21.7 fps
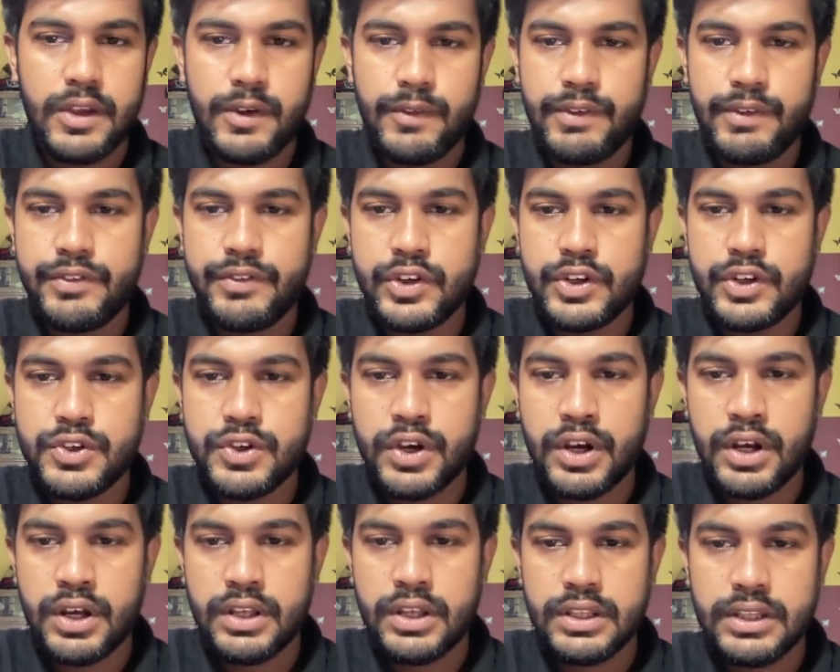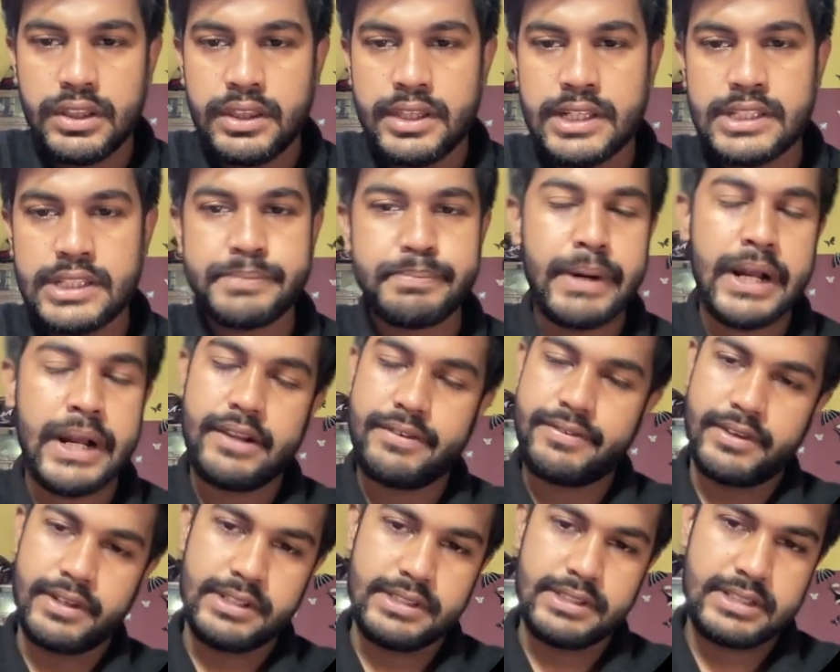We would draw this part
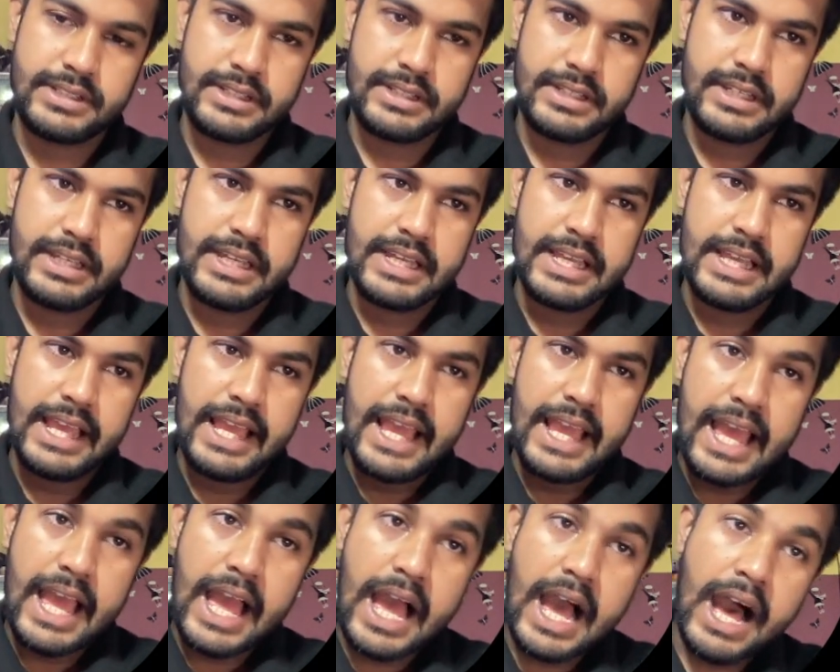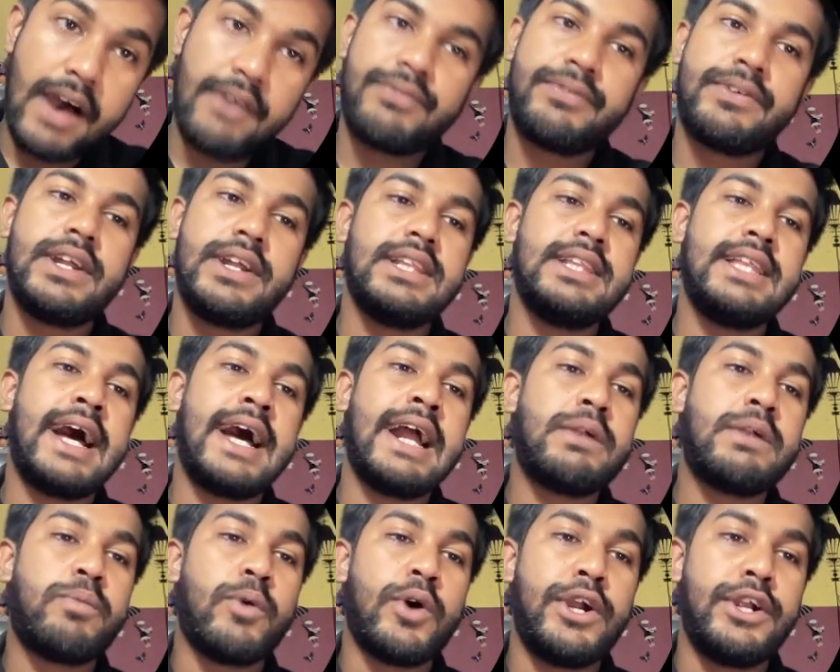first. After
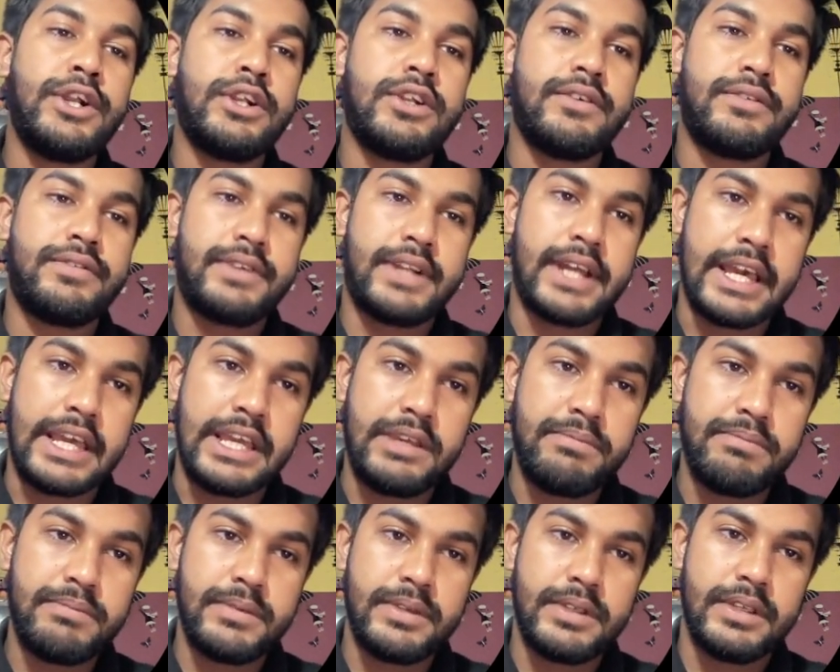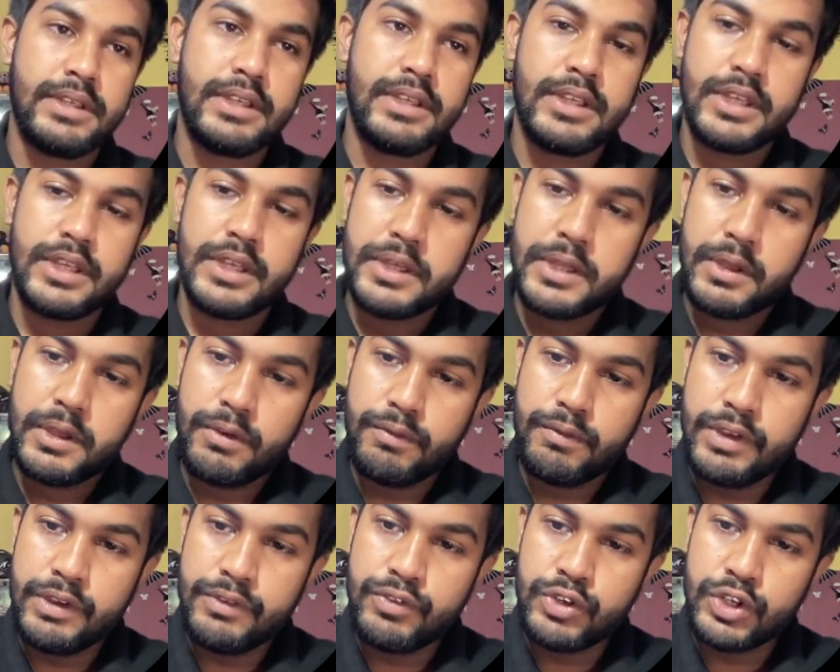that point of time,
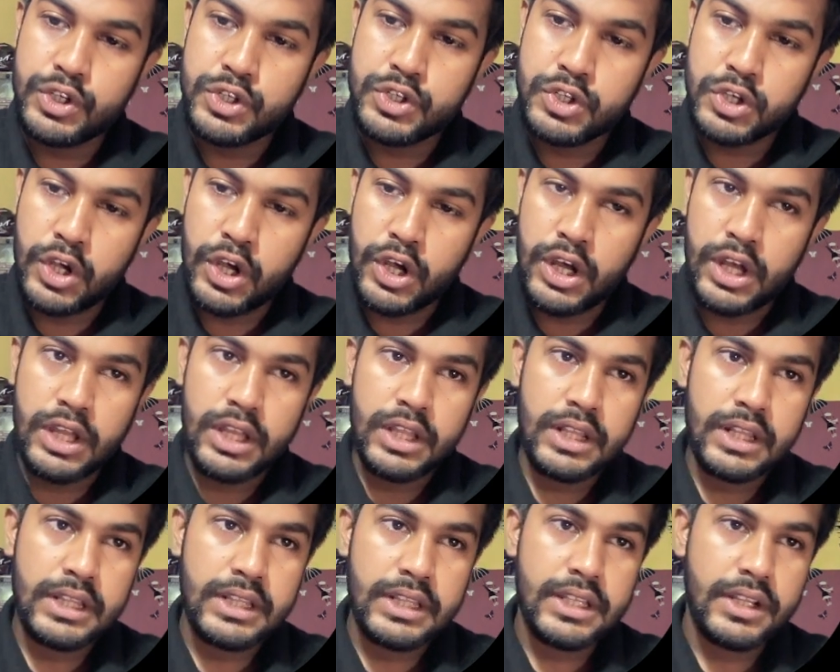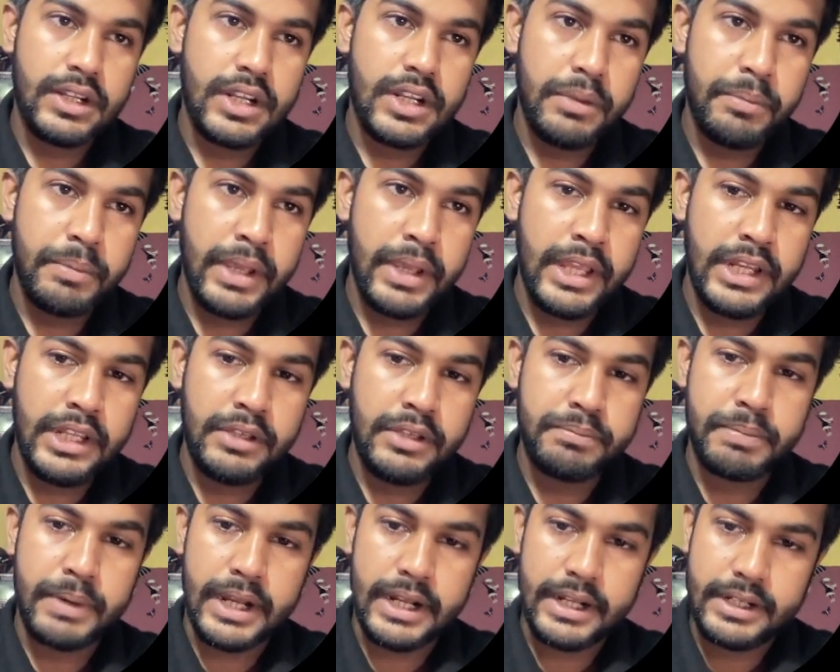we would draw the
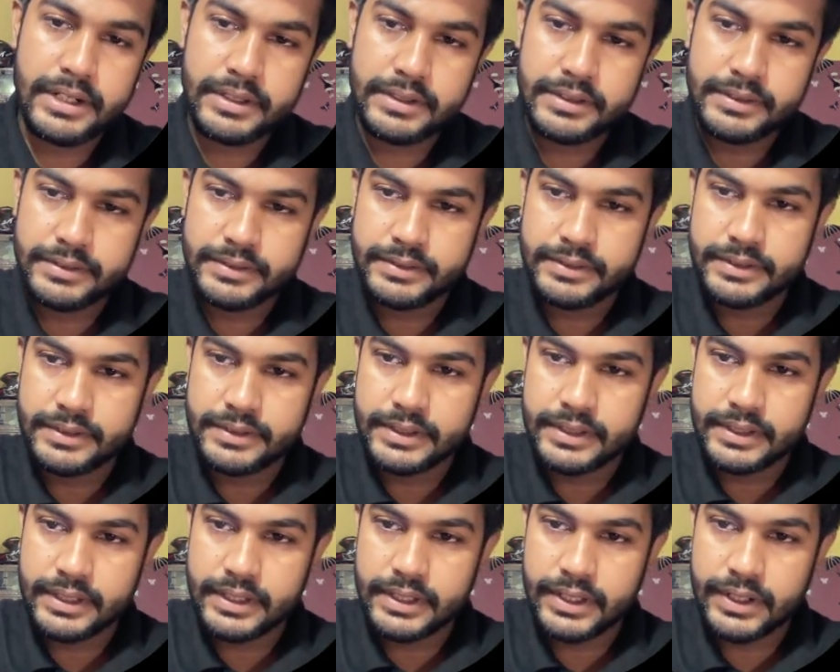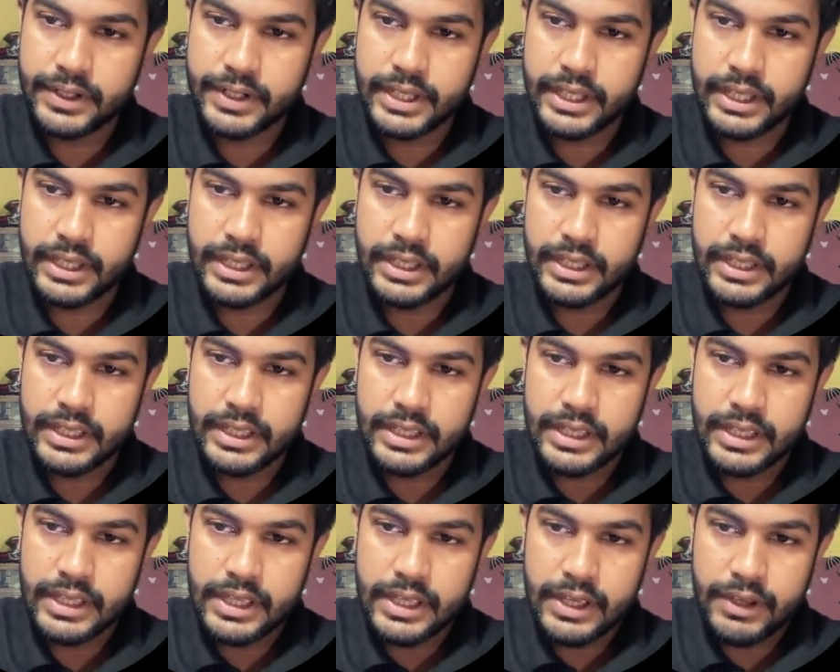remaining part. Okay.
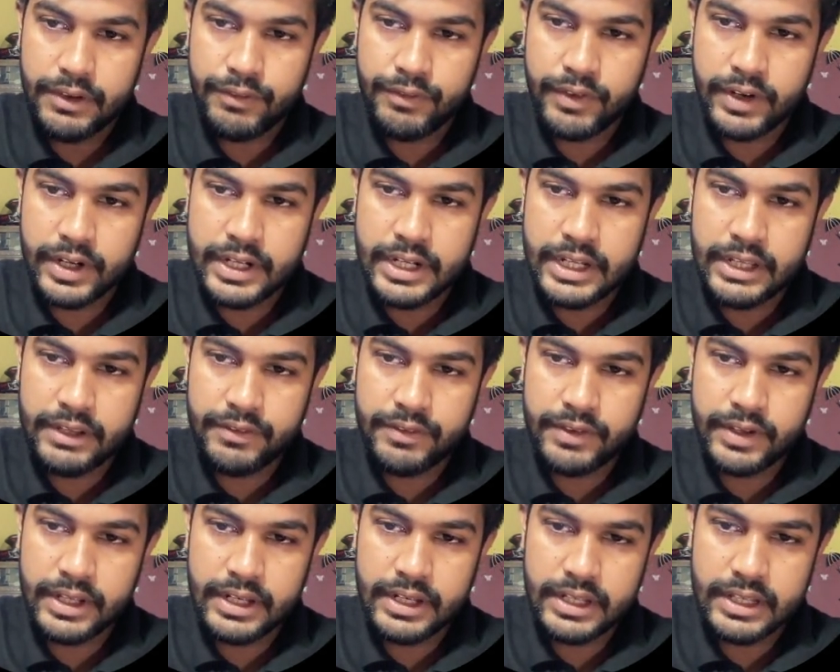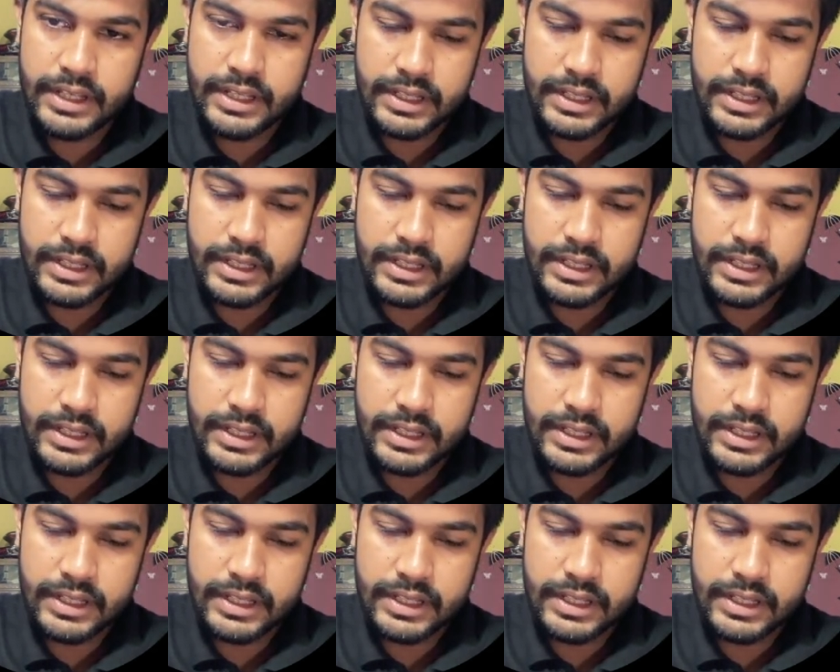Whatever